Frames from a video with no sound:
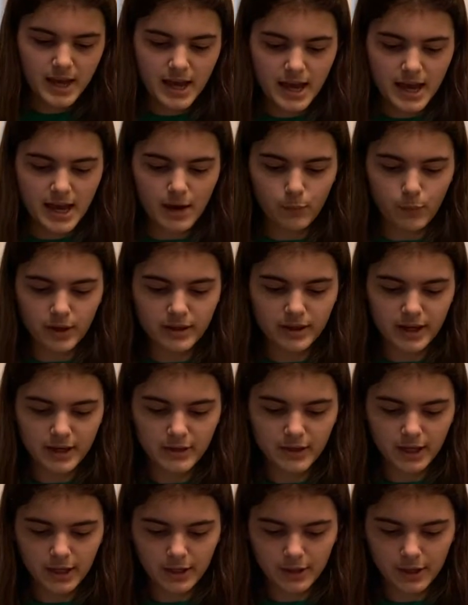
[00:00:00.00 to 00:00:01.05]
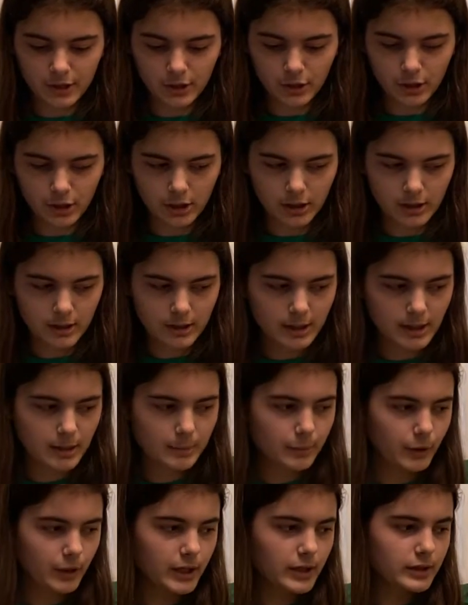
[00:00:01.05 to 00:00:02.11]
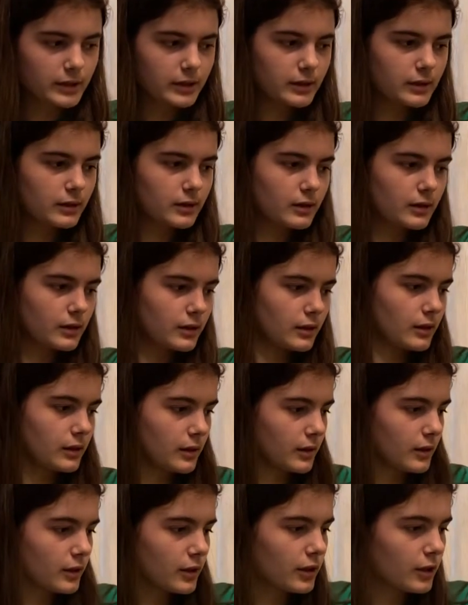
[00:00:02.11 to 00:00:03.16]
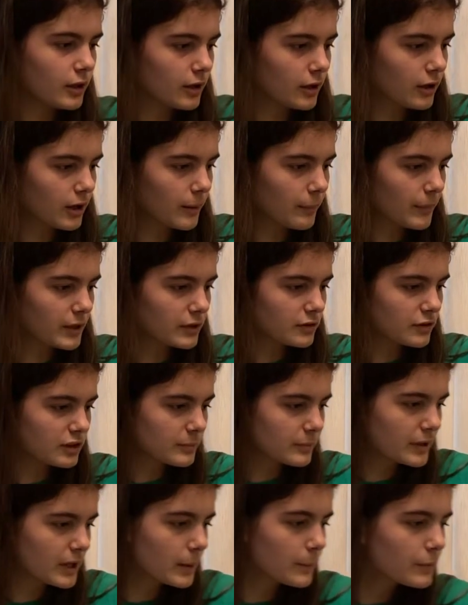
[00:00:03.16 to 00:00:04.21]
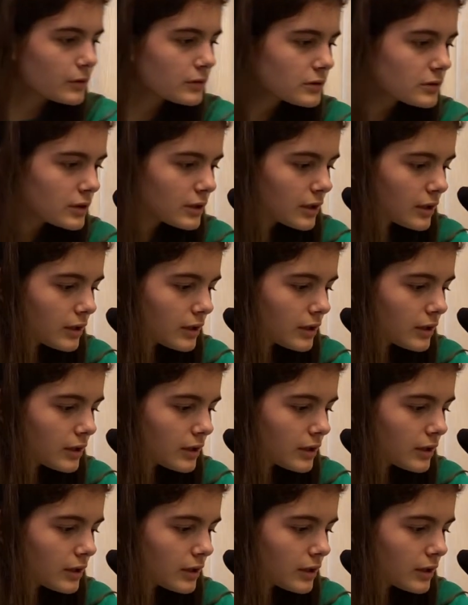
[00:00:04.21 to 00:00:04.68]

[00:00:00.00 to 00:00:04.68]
And once I think that they're in place, I might just be able to...